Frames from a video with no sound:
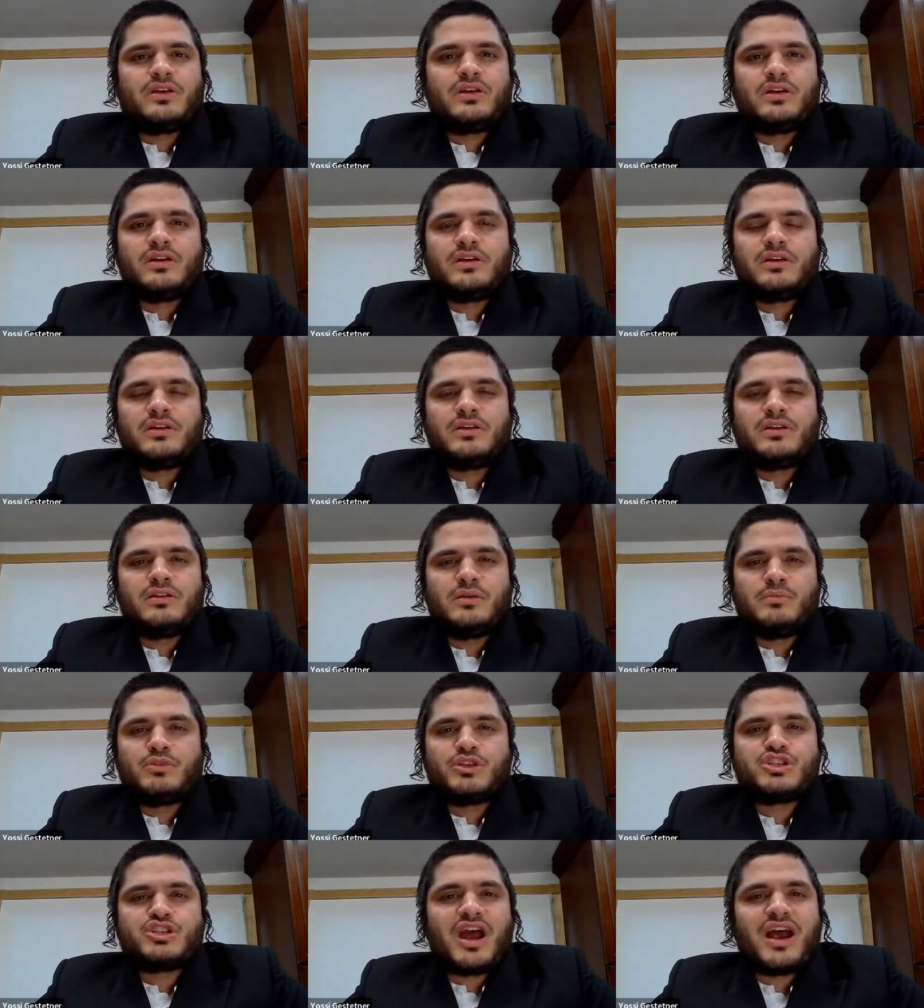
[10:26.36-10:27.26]
uh,
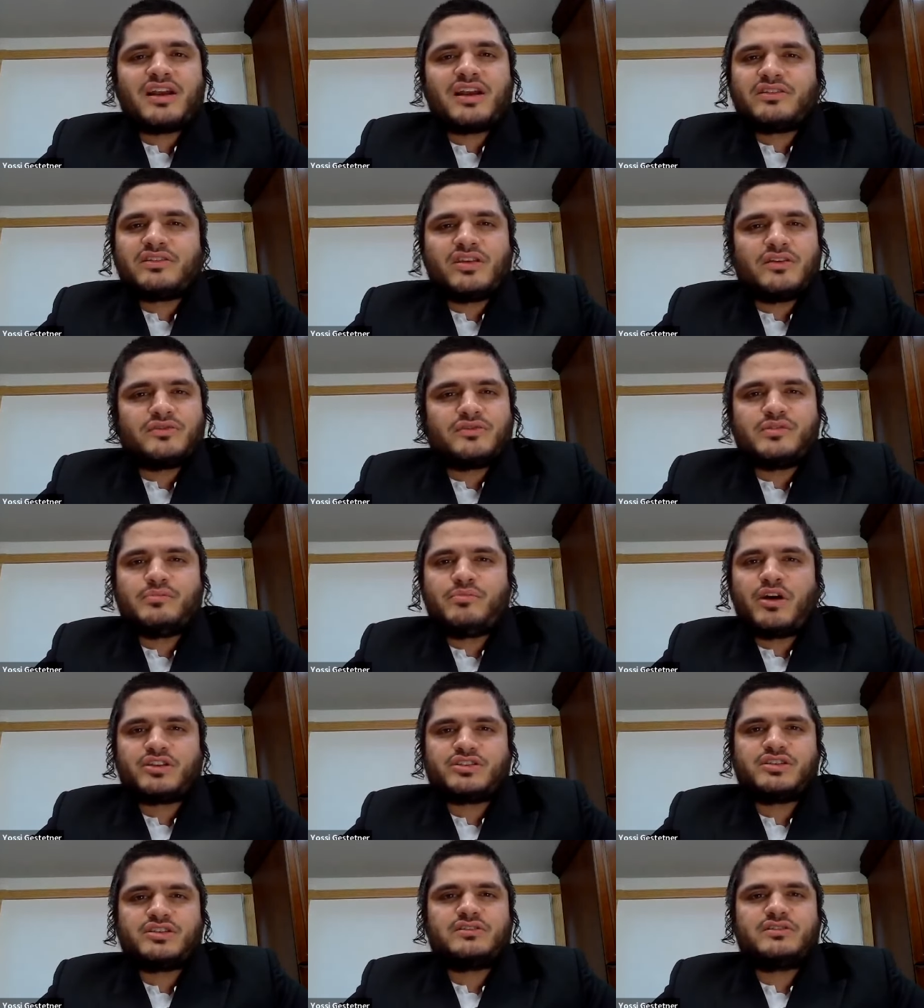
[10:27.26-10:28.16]
majority of the
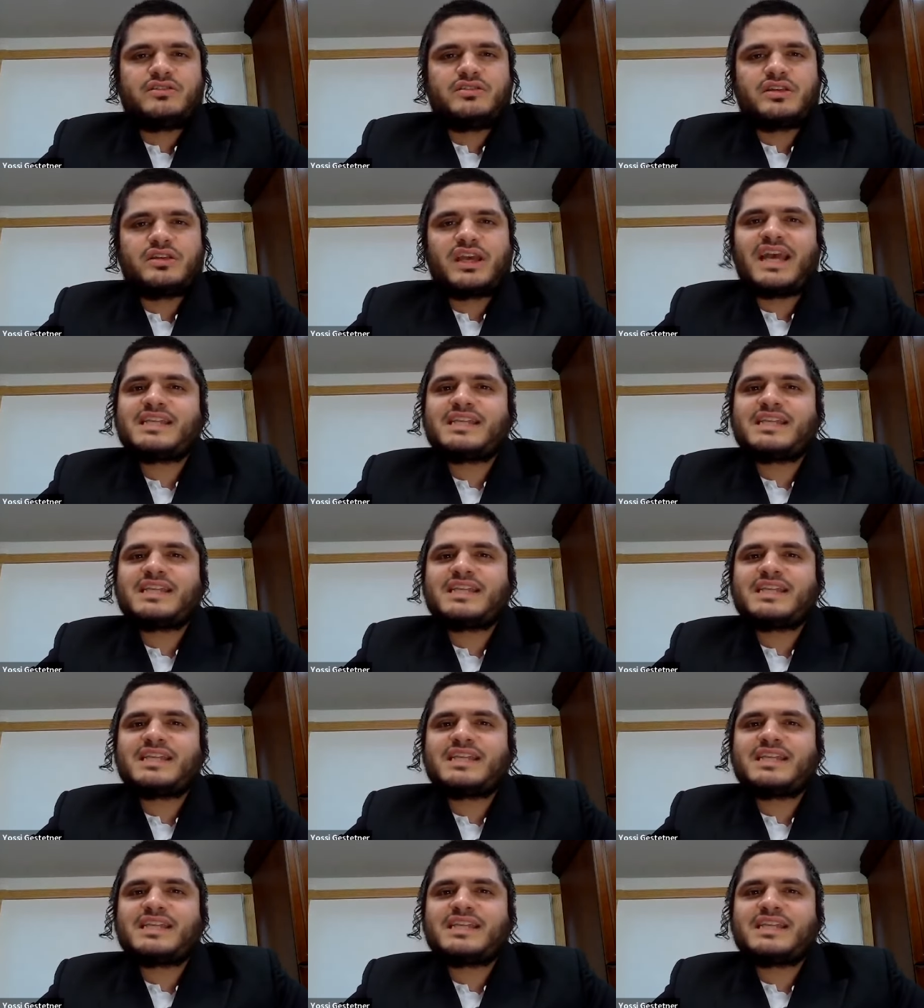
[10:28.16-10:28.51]
budget